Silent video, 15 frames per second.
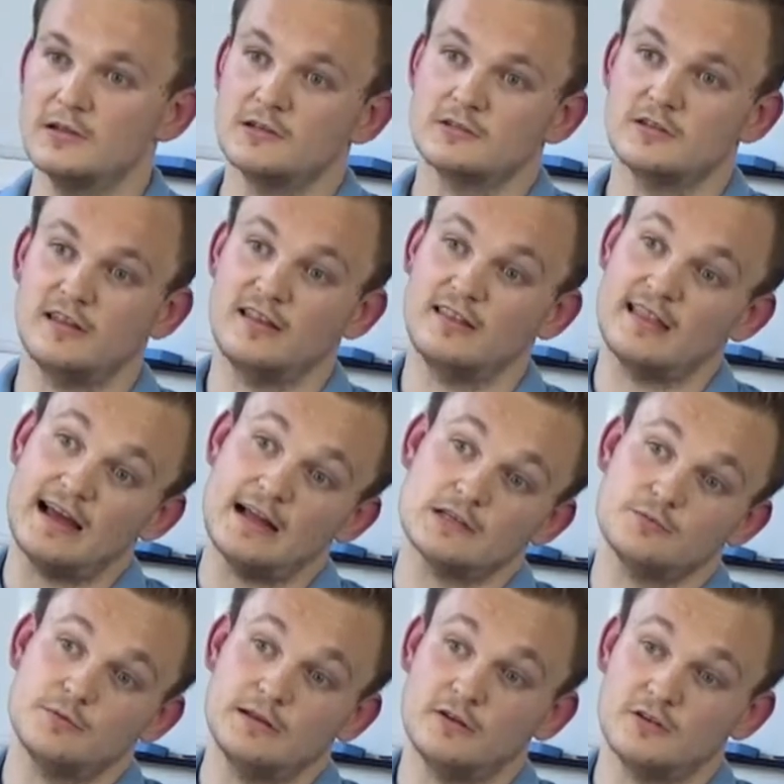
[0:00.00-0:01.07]
So then
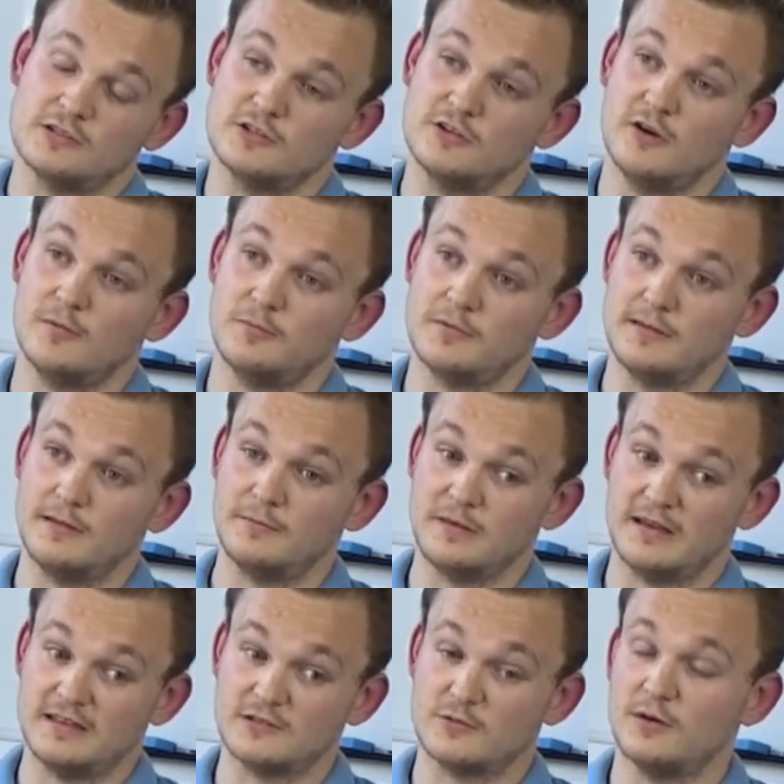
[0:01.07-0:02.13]
that's when osteopathy
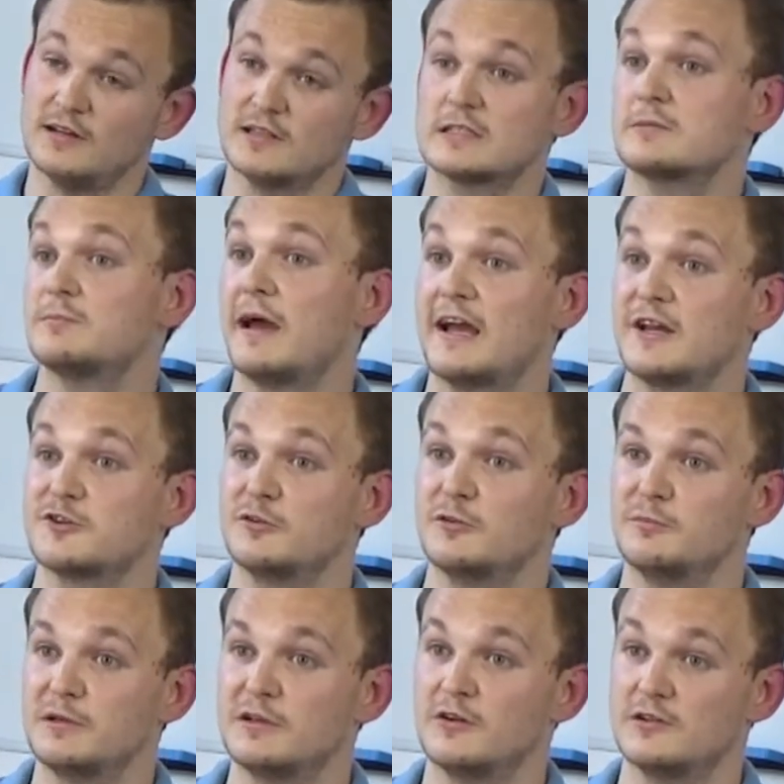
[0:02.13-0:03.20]
is quite special,
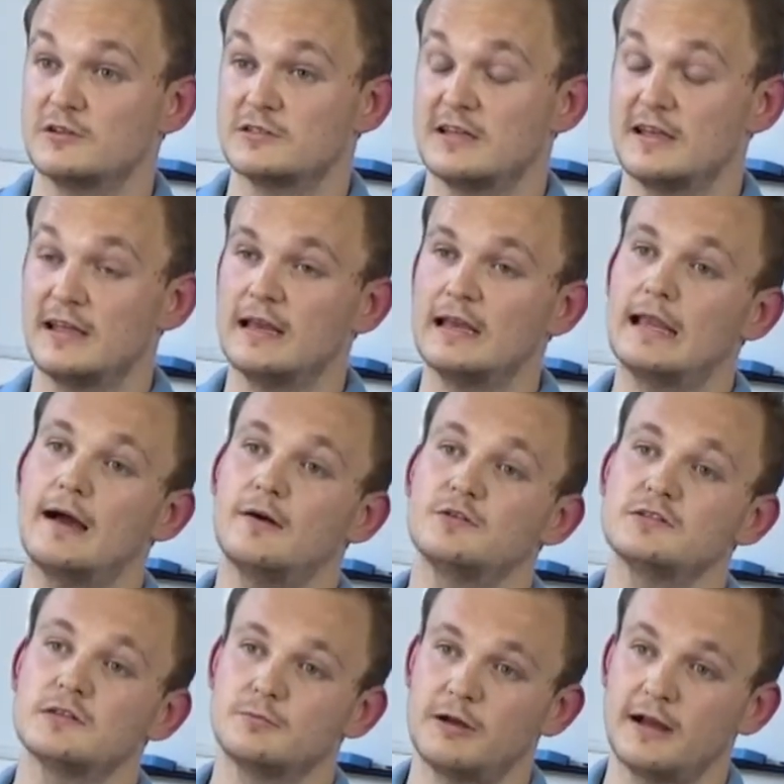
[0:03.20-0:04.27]
because it
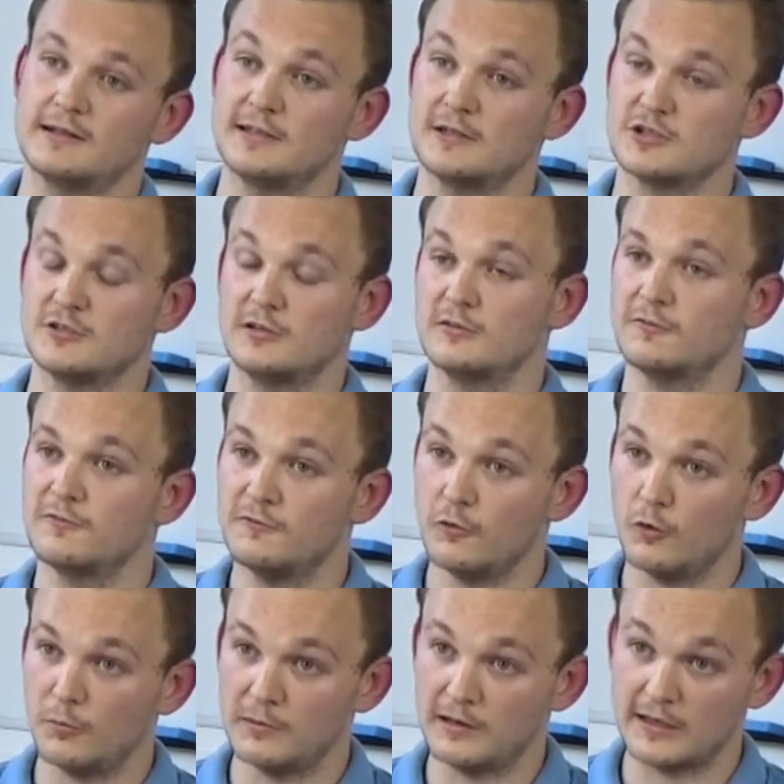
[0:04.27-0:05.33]
allows the practitioner to
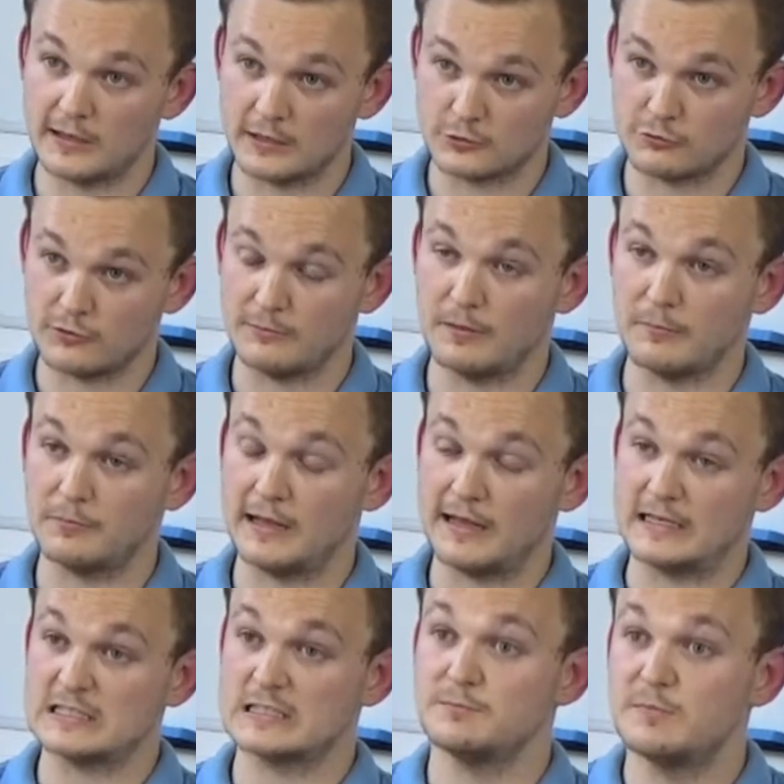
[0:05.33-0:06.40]
formulate the treatment
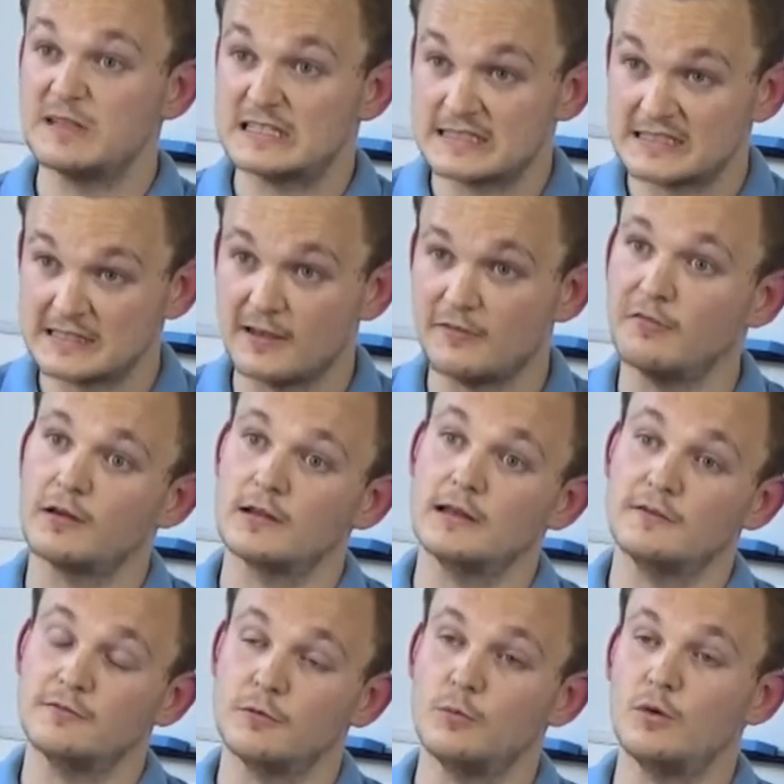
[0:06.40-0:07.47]
plan
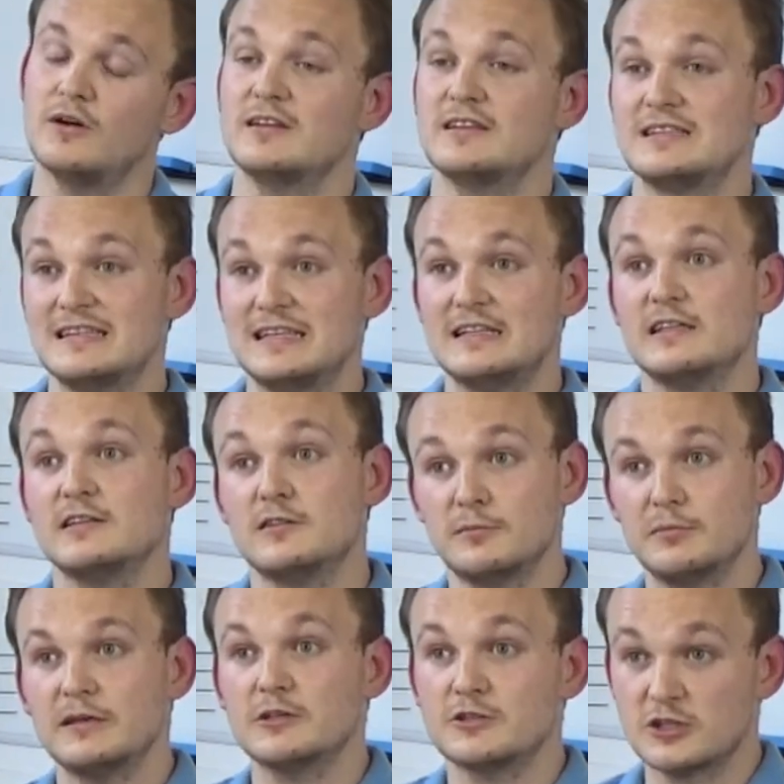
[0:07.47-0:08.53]
specifically for what is needed to
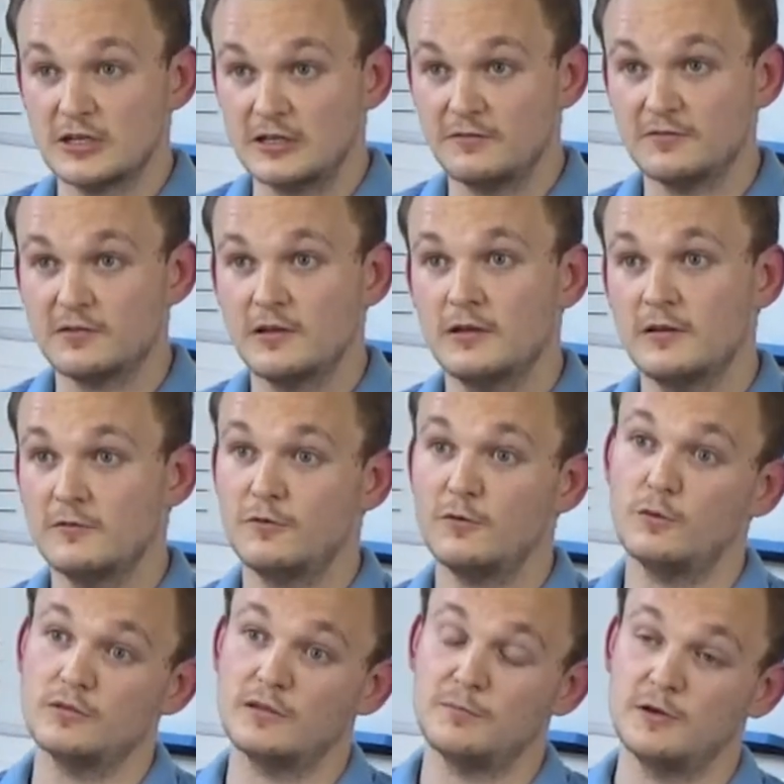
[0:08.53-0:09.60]
be achieved
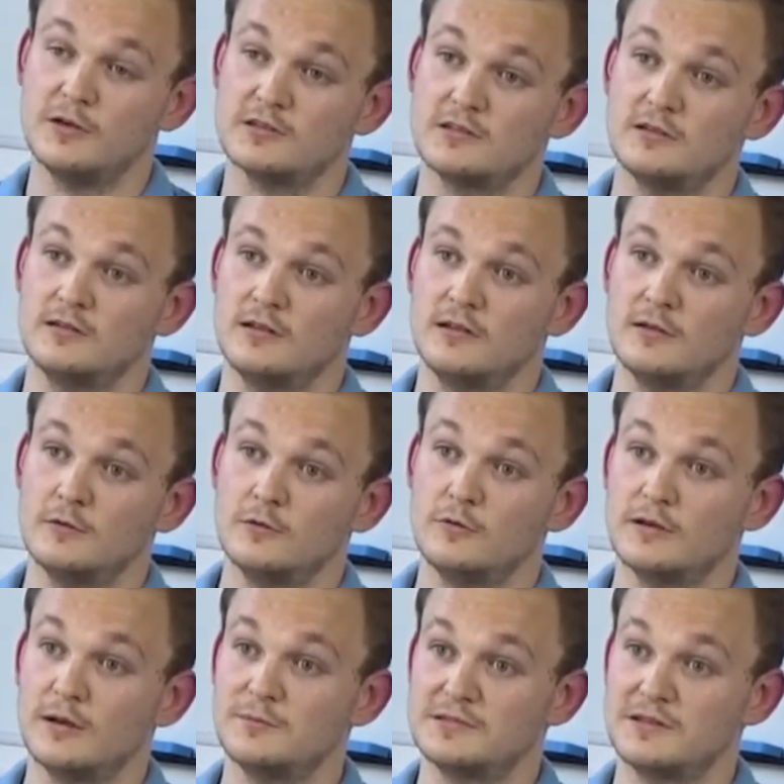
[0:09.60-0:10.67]
for the person who
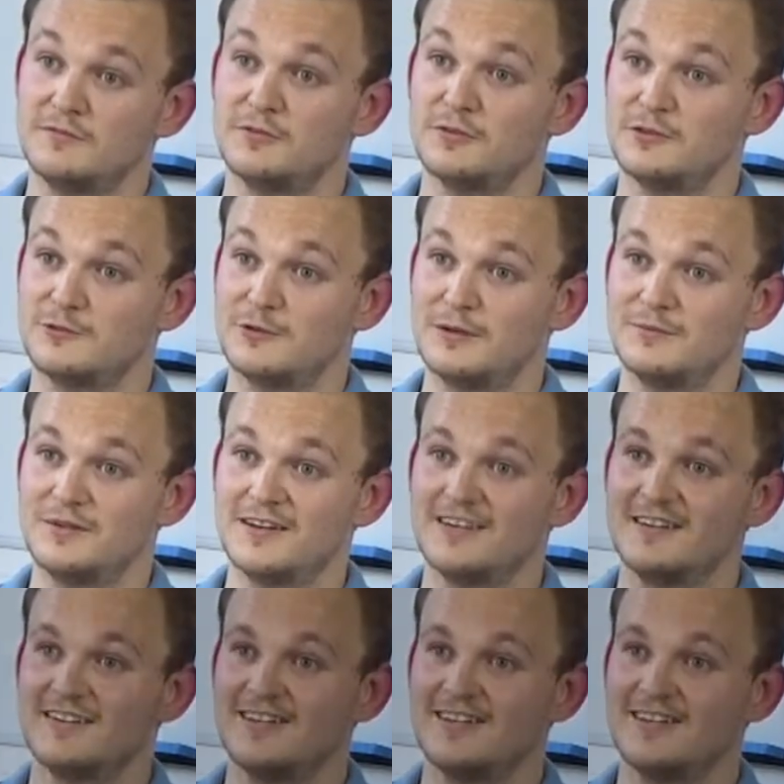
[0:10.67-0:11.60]
comes in for the treatment.